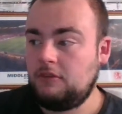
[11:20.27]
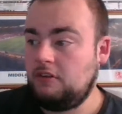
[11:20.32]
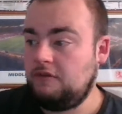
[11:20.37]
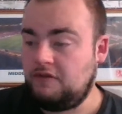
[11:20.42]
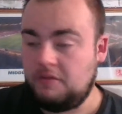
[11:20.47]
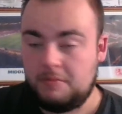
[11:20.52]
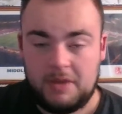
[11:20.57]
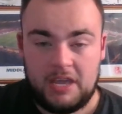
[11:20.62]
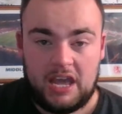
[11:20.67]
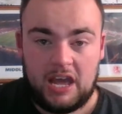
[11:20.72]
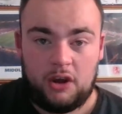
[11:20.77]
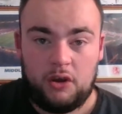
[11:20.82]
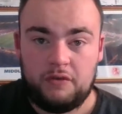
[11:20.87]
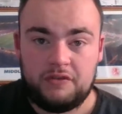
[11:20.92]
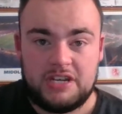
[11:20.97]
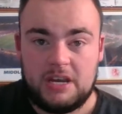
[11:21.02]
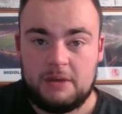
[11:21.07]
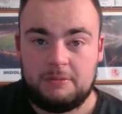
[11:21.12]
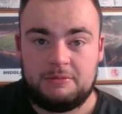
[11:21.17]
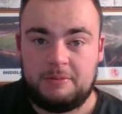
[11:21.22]
For me, I love
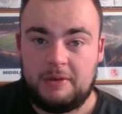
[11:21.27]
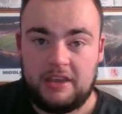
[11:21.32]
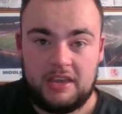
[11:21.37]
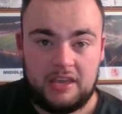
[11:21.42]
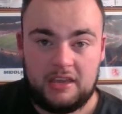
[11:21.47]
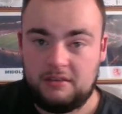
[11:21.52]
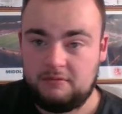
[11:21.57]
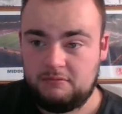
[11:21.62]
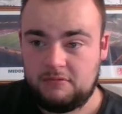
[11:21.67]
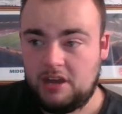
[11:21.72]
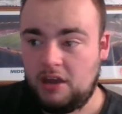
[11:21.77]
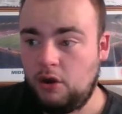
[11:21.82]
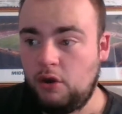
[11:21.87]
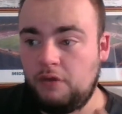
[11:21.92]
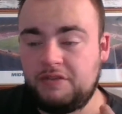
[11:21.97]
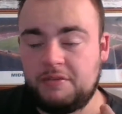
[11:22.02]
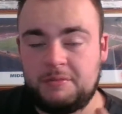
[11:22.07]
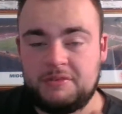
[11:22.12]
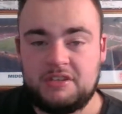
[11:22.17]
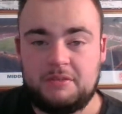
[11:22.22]
James Beattie. I
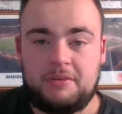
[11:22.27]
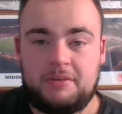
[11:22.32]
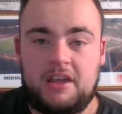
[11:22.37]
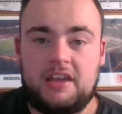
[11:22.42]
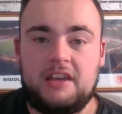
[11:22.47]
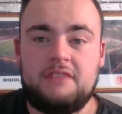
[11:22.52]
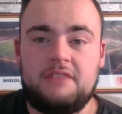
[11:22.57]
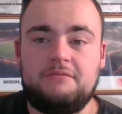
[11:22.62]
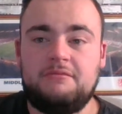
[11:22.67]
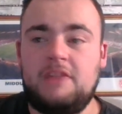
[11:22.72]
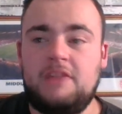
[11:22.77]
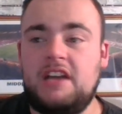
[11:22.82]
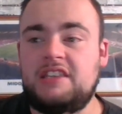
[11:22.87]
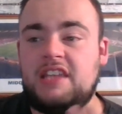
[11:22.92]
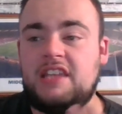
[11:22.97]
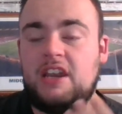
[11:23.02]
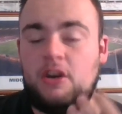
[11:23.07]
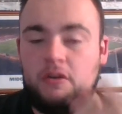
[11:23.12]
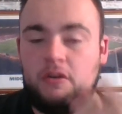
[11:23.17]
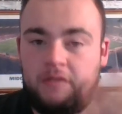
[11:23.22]
loved him as a player. I
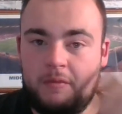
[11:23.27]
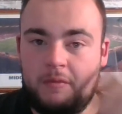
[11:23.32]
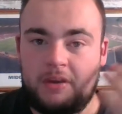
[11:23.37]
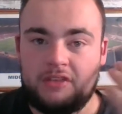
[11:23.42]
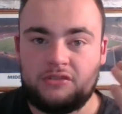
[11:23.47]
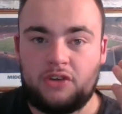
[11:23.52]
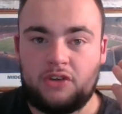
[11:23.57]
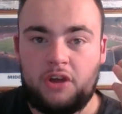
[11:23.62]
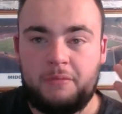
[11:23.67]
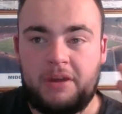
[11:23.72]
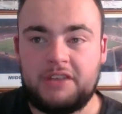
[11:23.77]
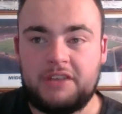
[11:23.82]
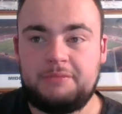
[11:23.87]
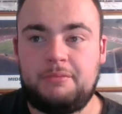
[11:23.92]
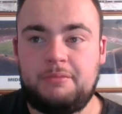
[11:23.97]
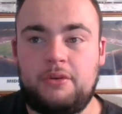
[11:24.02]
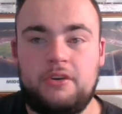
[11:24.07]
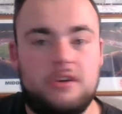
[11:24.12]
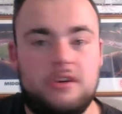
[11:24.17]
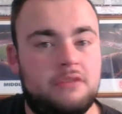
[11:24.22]
didn't love it when he scored past
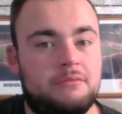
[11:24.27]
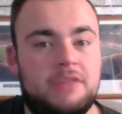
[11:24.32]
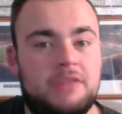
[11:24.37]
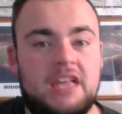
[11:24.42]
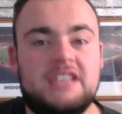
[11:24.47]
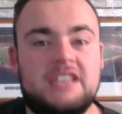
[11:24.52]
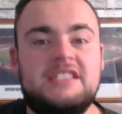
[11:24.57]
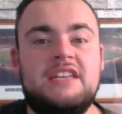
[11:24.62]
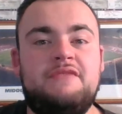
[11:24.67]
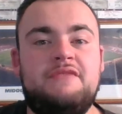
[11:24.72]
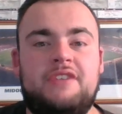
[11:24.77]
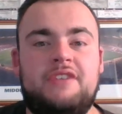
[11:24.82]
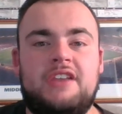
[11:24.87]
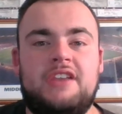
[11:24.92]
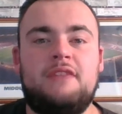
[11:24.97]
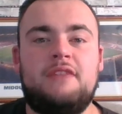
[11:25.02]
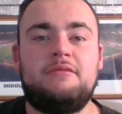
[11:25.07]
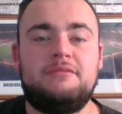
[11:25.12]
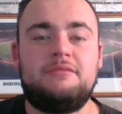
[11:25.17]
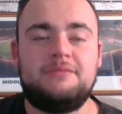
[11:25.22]
Borough, but that's different
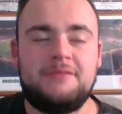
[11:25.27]
now.